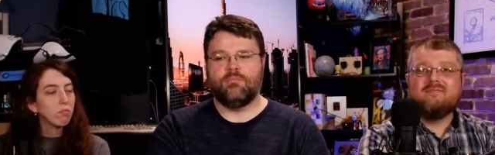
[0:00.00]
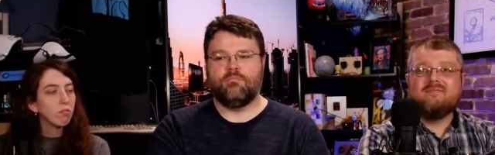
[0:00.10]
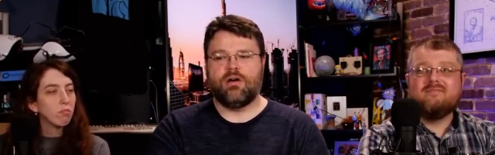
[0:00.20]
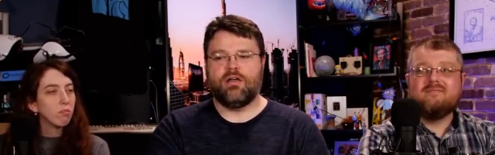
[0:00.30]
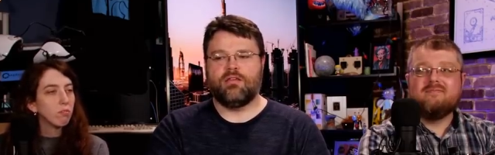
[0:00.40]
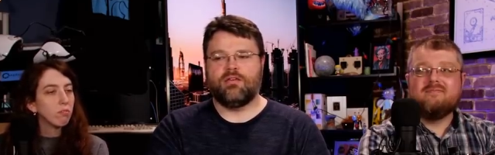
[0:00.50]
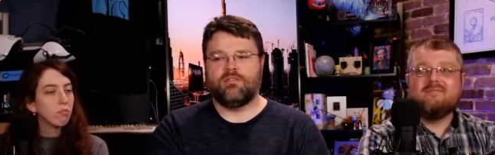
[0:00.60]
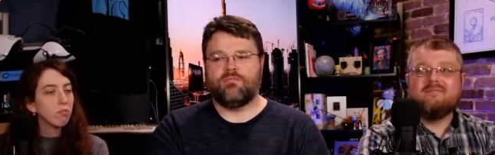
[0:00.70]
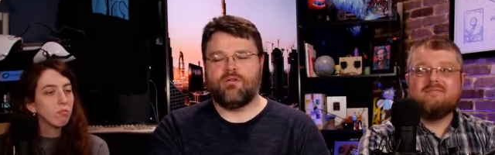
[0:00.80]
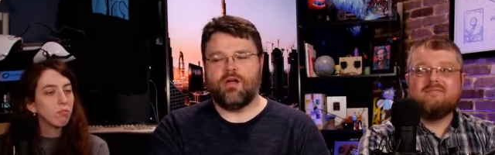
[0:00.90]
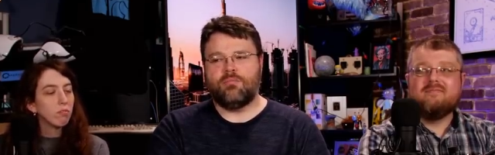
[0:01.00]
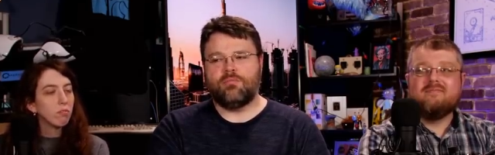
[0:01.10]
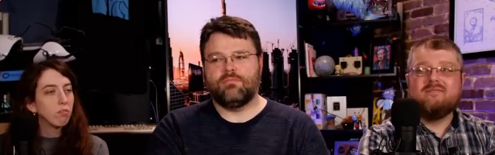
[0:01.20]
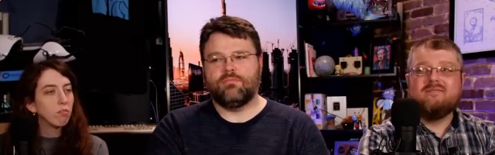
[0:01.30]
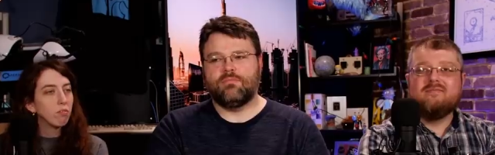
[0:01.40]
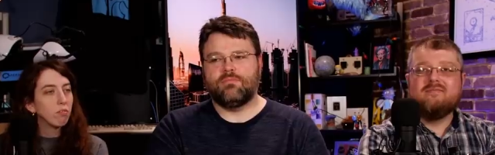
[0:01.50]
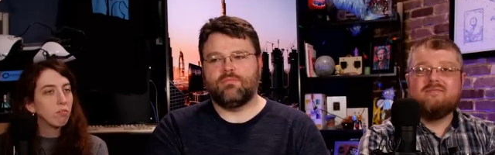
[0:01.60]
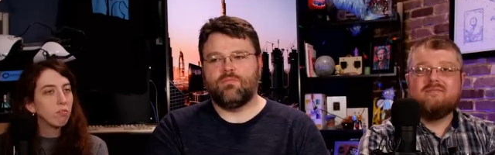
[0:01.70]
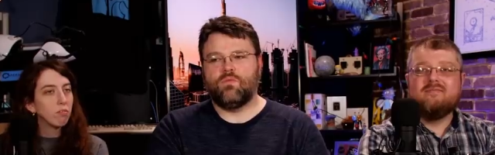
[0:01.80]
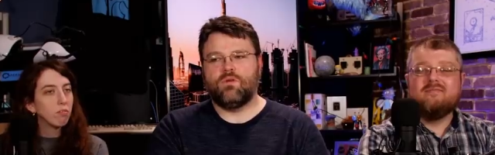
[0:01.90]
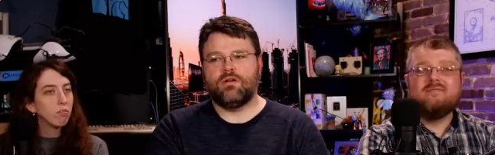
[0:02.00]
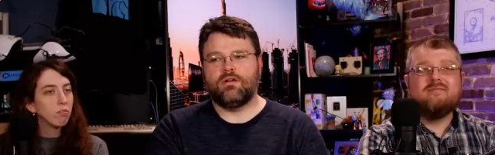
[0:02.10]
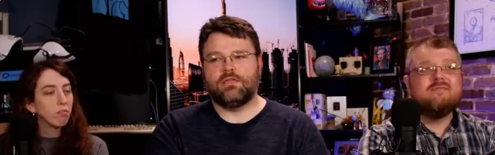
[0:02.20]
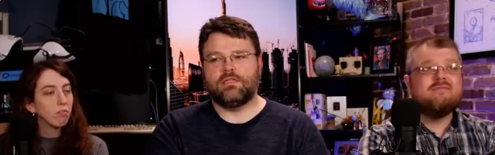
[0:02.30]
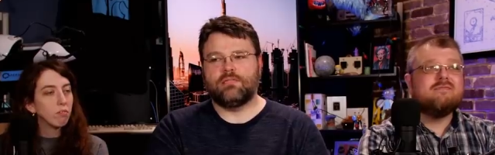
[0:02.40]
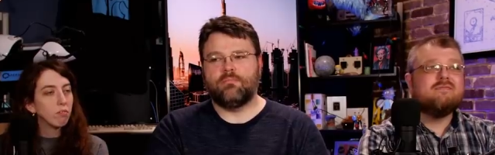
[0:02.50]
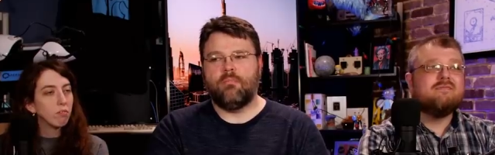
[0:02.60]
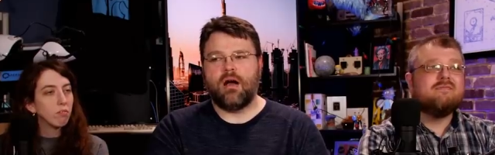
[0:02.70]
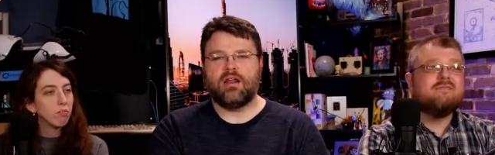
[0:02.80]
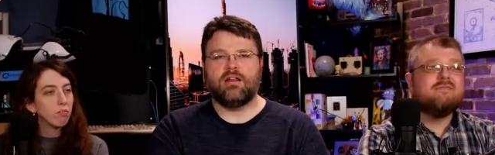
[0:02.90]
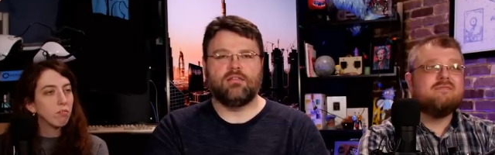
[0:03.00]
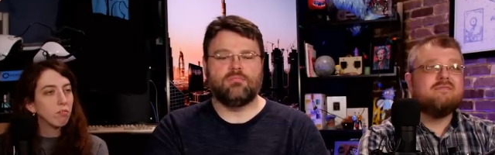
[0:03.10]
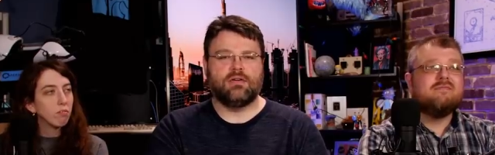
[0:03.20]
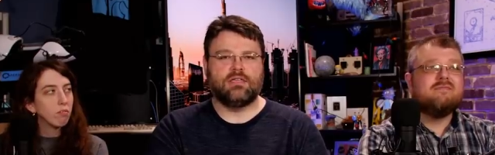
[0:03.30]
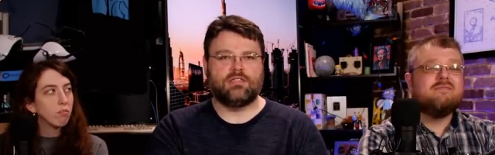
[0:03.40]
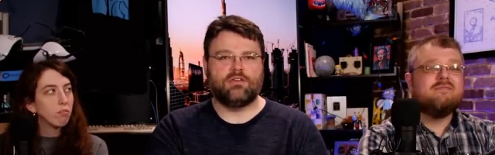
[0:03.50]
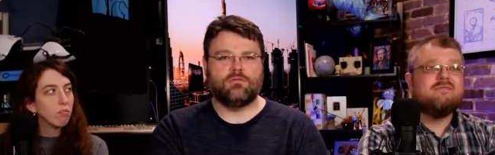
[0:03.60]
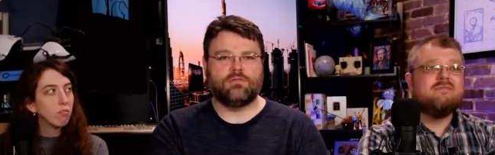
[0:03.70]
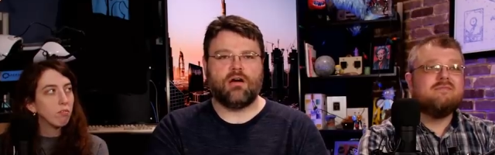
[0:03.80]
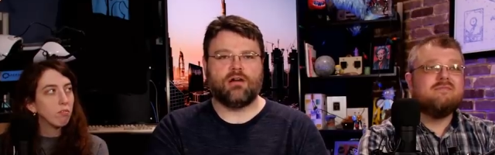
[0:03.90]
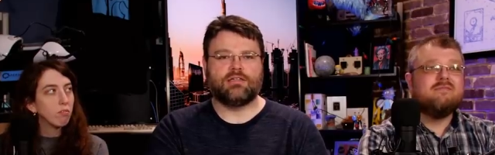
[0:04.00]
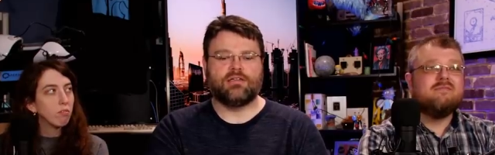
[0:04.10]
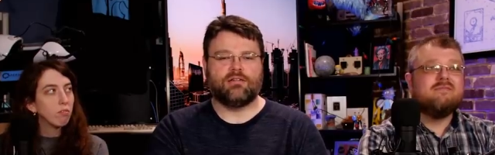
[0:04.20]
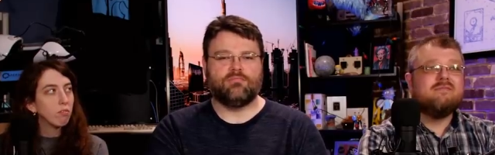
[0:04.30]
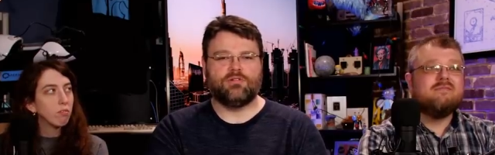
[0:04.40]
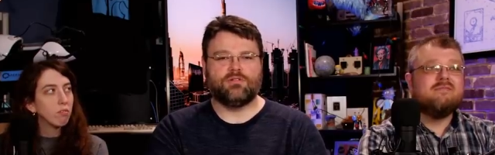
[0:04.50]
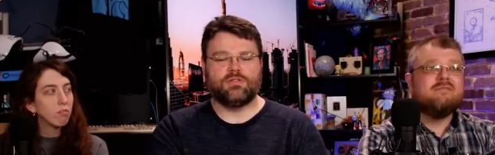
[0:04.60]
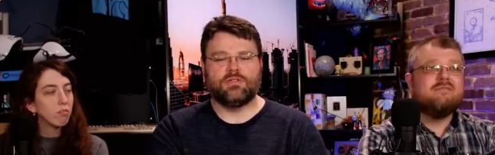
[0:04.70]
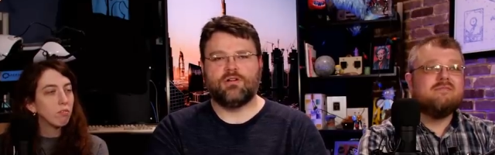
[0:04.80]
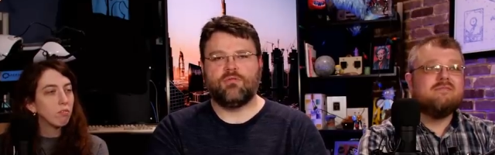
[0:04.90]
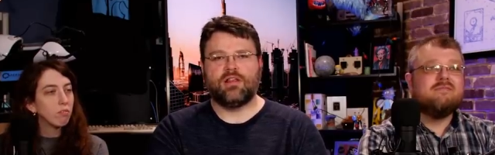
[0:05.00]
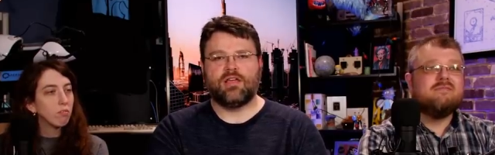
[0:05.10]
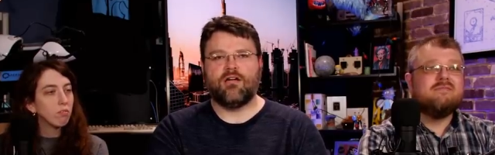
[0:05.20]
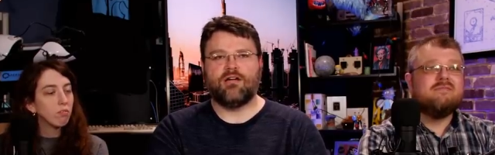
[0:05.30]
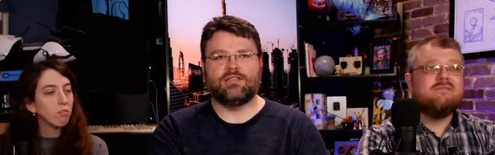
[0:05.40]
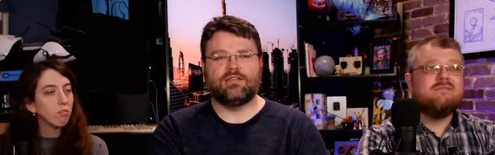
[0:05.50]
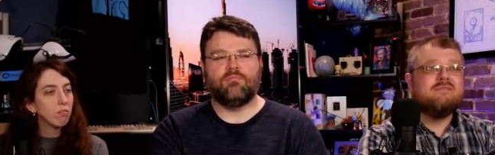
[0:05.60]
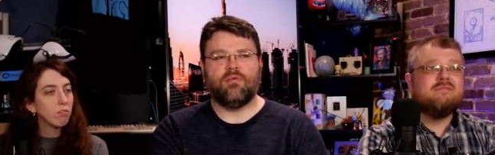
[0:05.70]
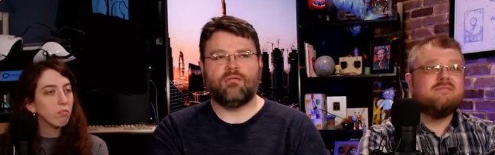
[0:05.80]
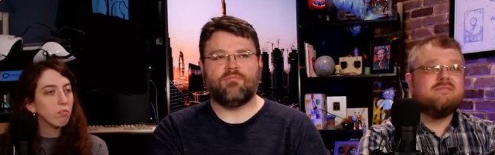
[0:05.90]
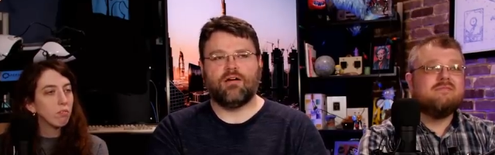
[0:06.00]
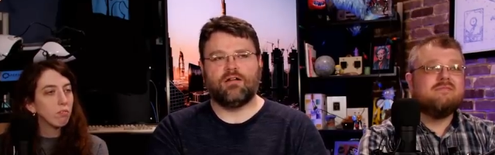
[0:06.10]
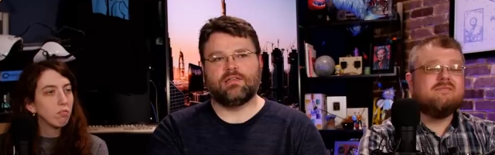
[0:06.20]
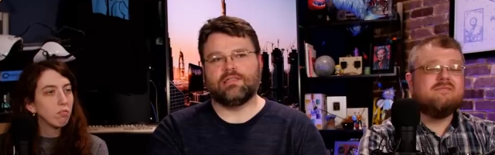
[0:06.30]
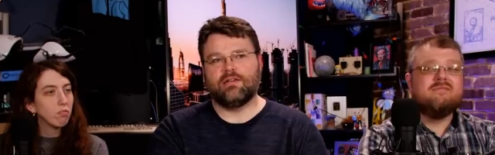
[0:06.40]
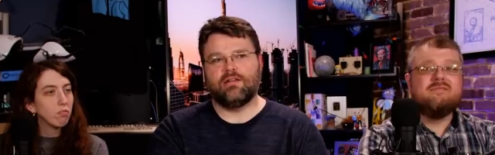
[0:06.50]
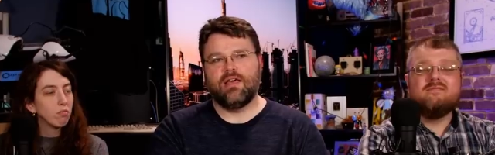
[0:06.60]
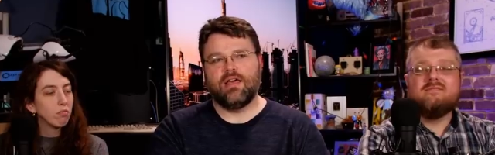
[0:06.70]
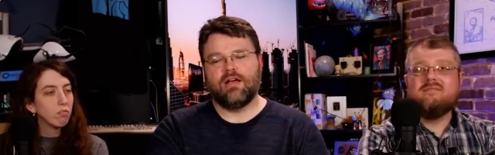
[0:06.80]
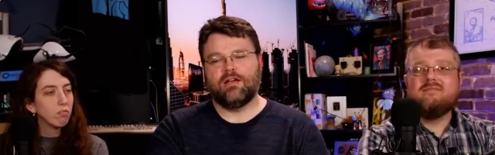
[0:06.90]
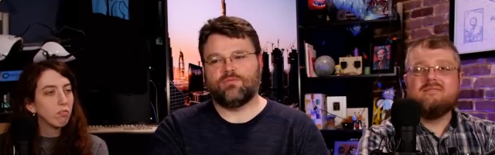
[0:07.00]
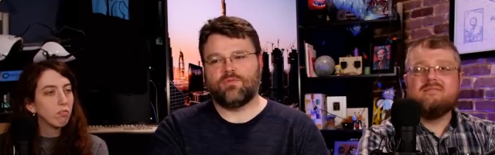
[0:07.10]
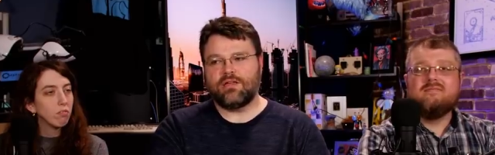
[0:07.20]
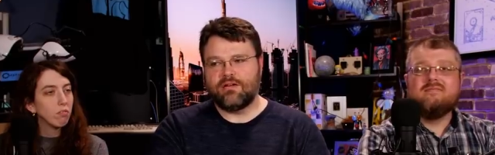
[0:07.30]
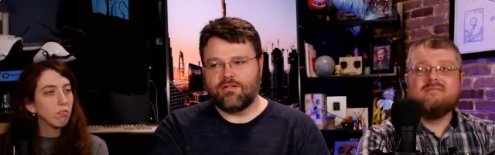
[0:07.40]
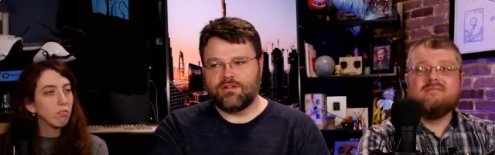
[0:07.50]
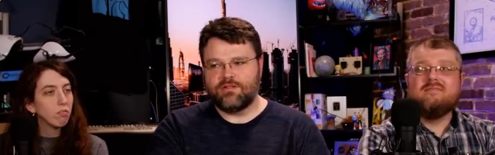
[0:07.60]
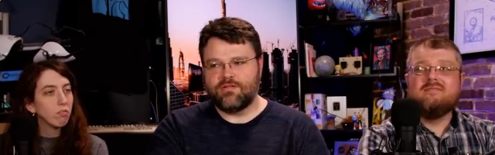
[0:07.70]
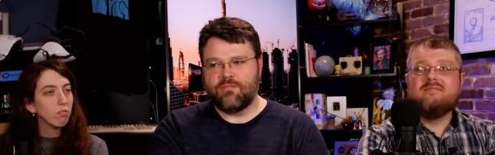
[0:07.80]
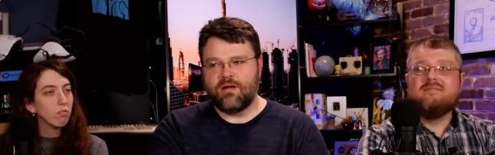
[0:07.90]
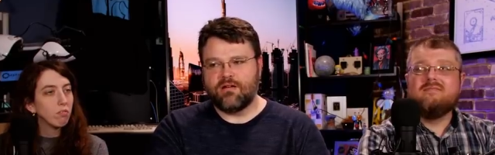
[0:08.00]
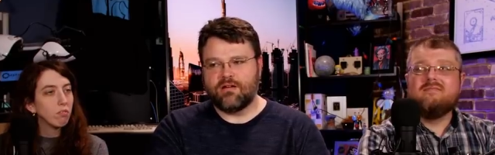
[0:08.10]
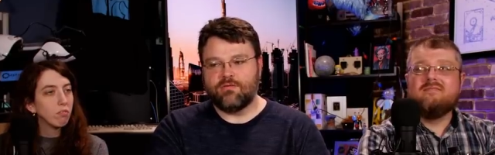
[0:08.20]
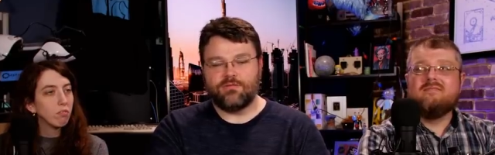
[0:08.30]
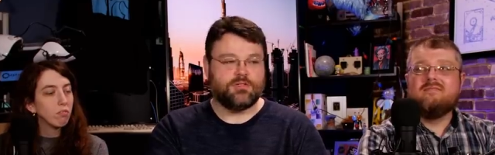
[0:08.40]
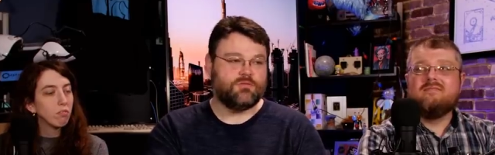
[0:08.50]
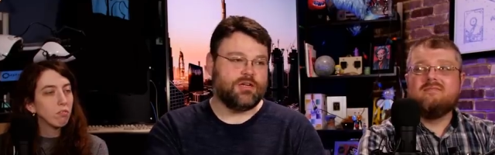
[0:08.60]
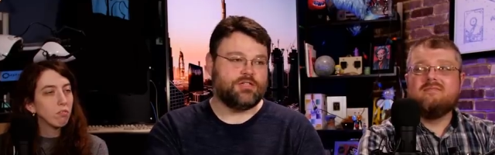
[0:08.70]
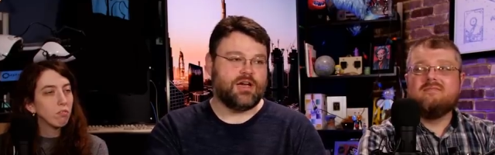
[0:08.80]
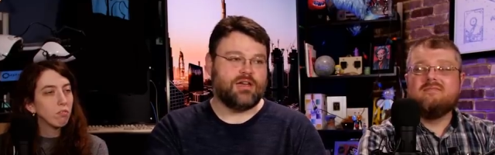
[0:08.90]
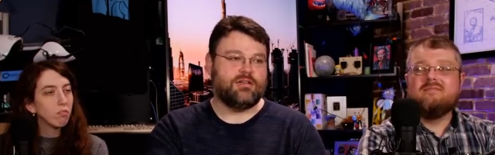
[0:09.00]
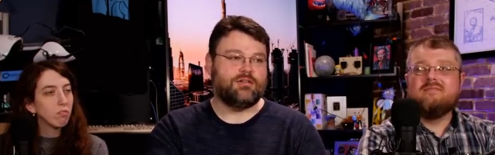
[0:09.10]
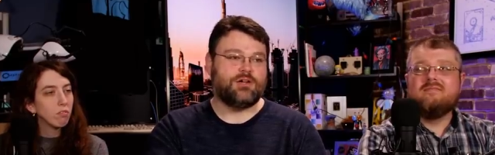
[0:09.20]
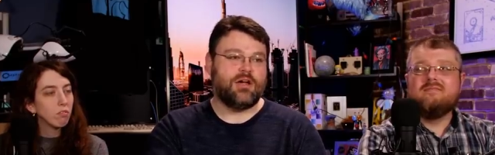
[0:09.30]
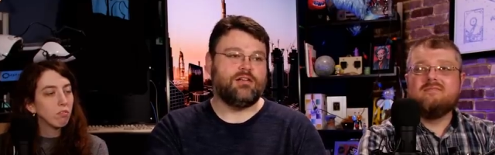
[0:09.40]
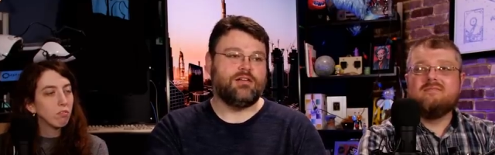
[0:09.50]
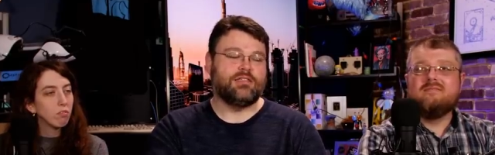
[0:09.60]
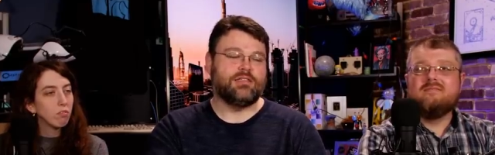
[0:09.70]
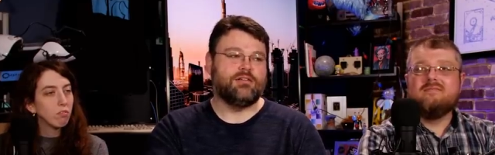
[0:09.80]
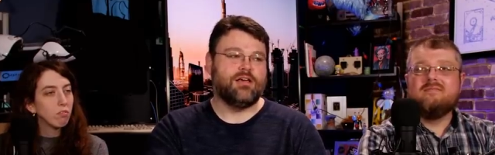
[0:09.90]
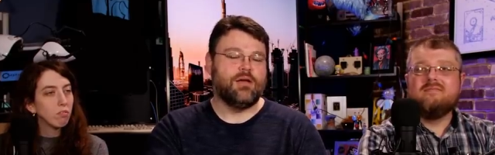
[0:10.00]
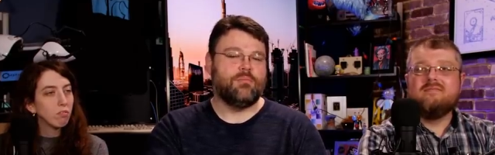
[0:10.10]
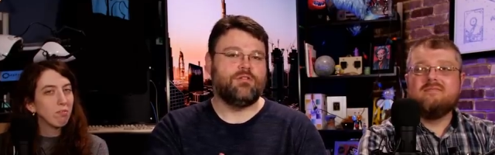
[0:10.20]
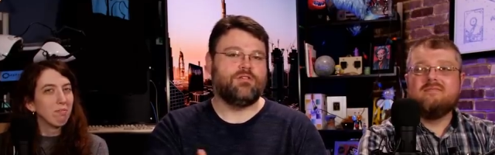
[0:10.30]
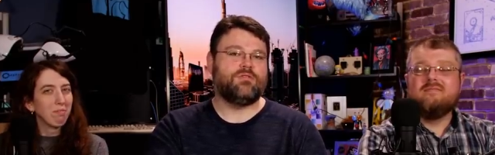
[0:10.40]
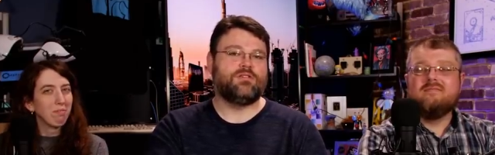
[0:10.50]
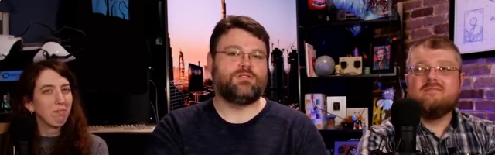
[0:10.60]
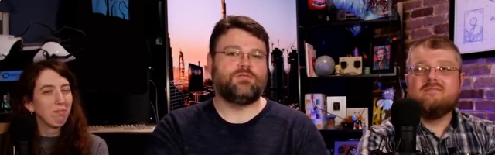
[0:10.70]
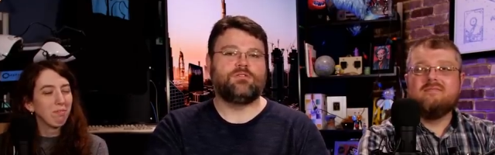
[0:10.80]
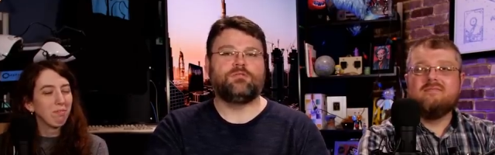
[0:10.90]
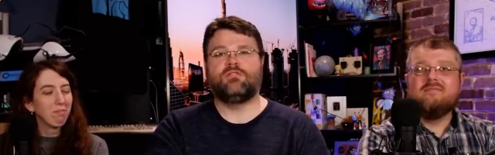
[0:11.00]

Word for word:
Speaker 1: but that the problem was mining them is so toxic and produces so many caustic byproducts that it's really hard to do in America, which is why China China does it. But then you read the stories